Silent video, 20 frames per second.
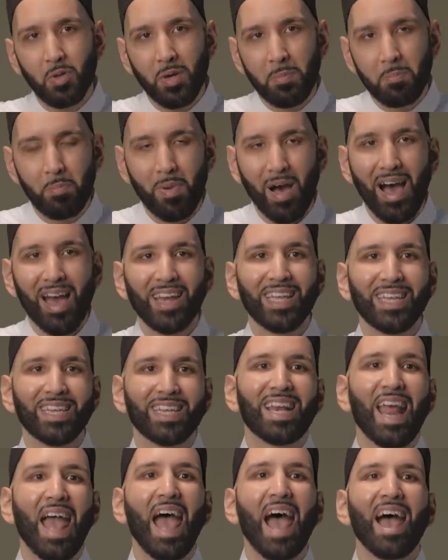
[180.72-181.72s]
to embody
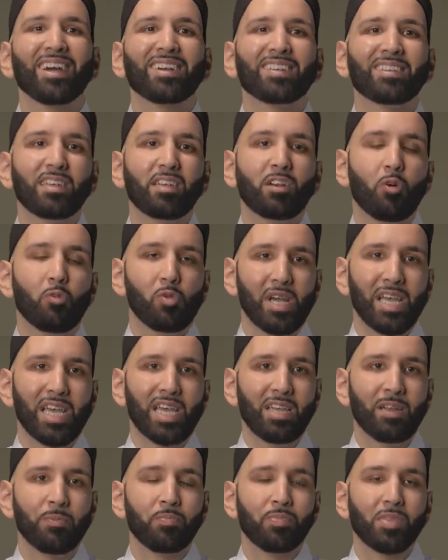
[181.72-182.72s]
it act in a
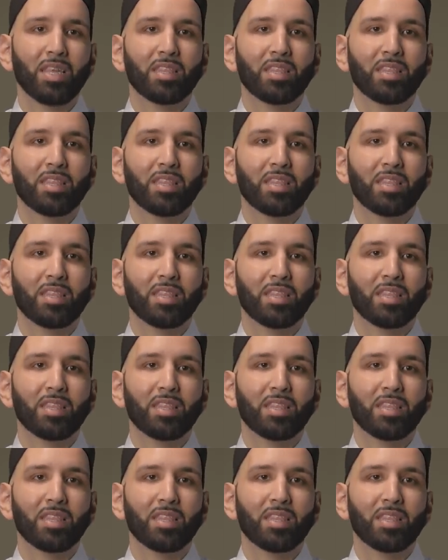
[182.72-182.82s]
way